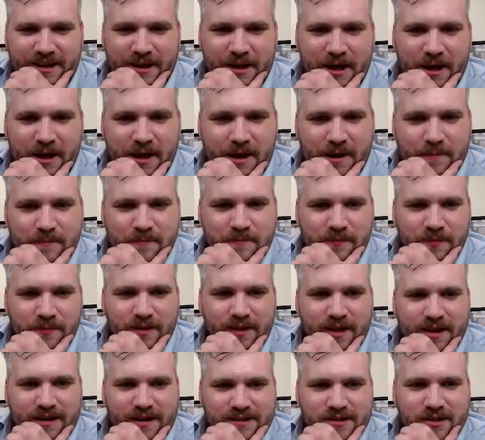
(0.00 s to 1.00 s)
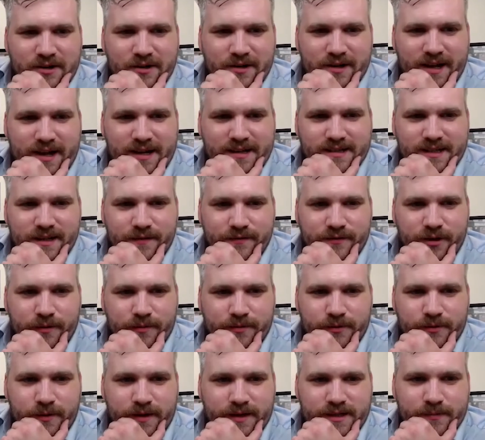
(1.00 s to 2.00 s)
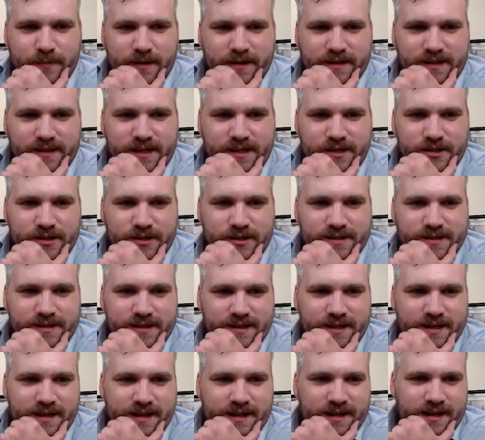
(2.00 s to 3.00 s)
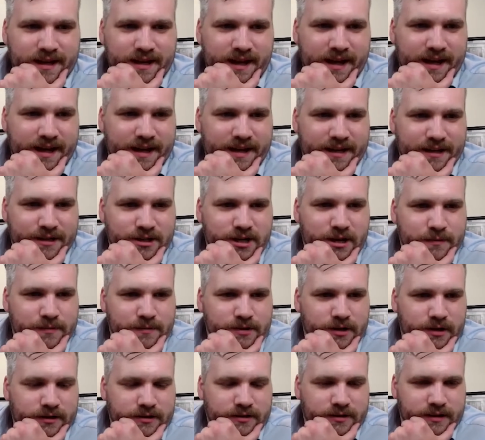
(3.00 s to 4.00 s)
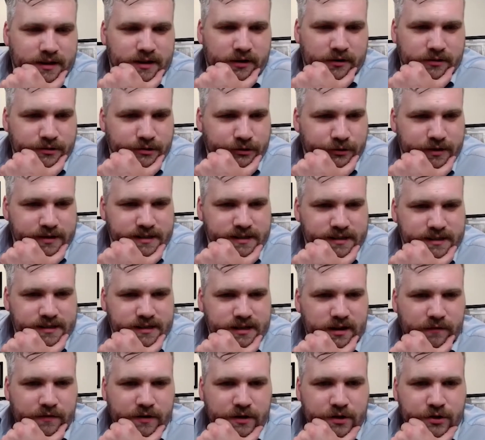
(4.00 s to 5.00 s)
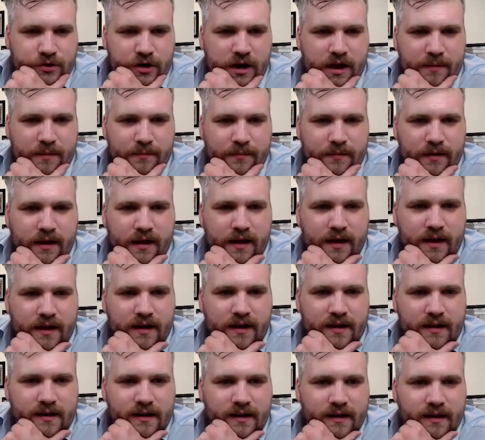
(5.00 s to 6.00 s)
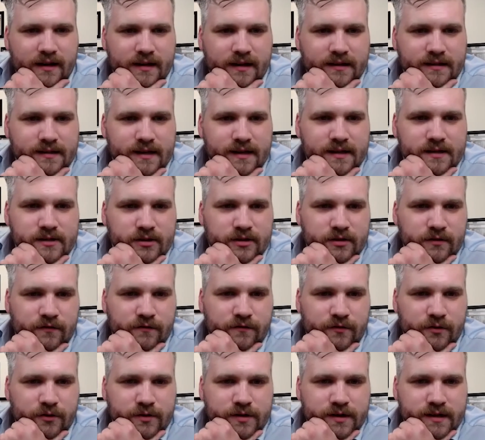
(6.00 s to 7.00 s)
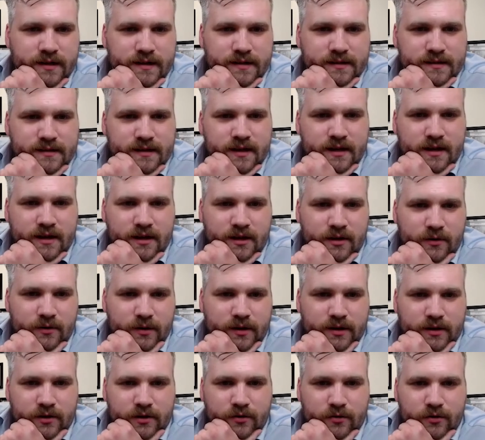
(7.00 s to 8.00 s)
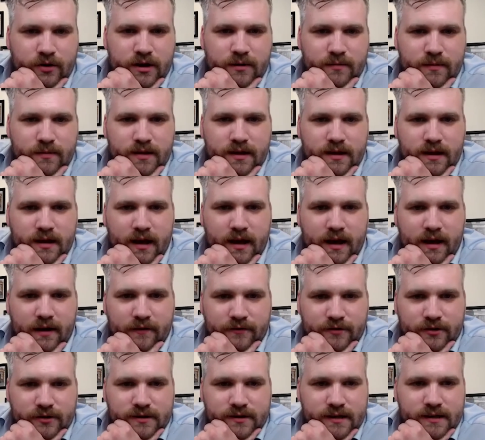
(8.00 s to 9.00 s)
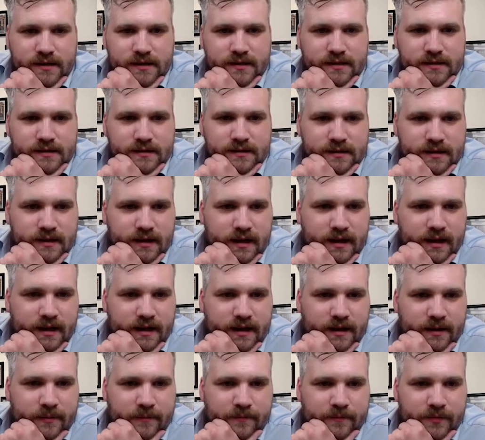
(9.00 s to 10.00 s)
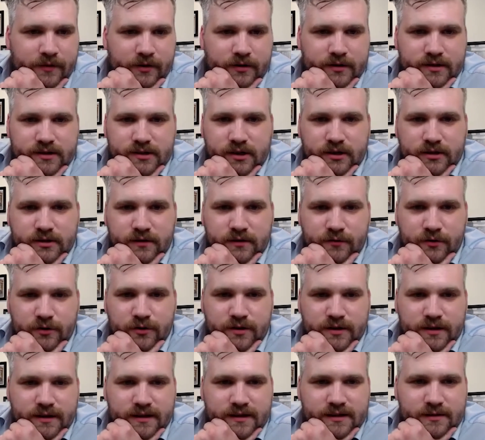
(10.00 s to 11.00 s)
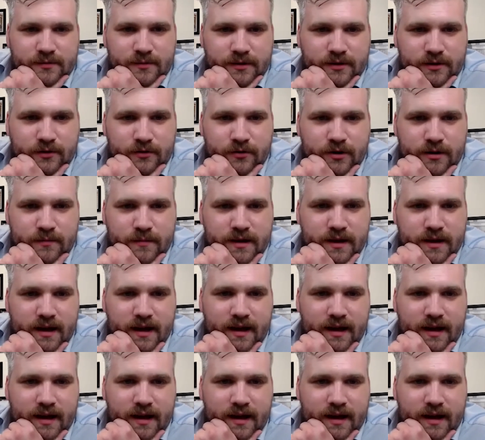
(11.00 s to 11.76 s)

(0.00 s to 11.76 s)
And it certainly has lived up to expectations. James also agrees, it's a lovely dram, like a desert of fruitiness with creamy aftertaste, or desert of fruitiness with creamy